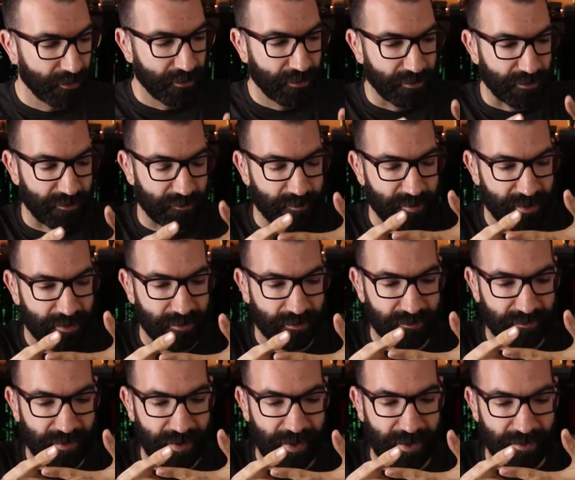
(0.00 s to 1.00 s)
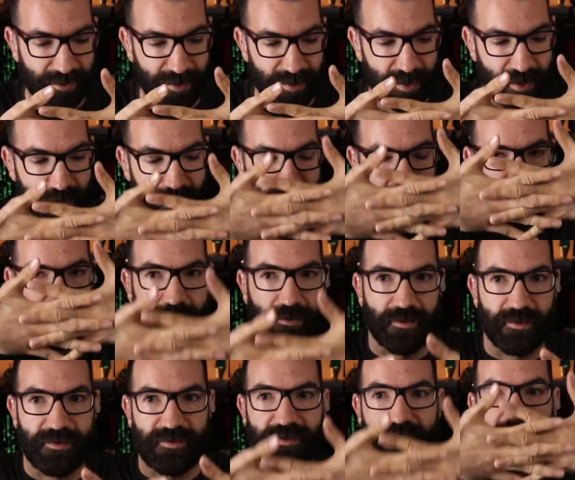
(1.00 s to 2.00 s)
is because that the
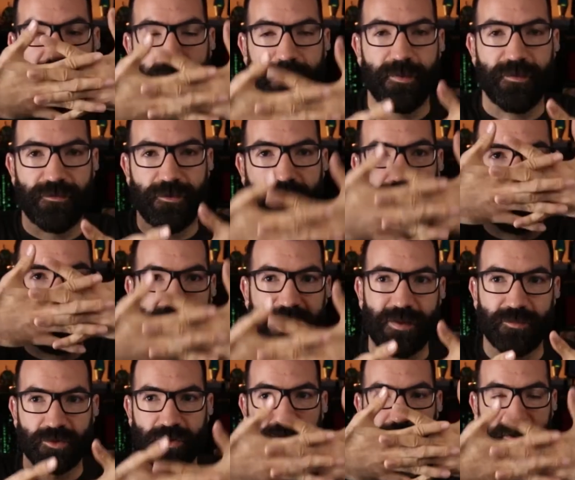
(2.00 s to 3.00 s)
setup of your camera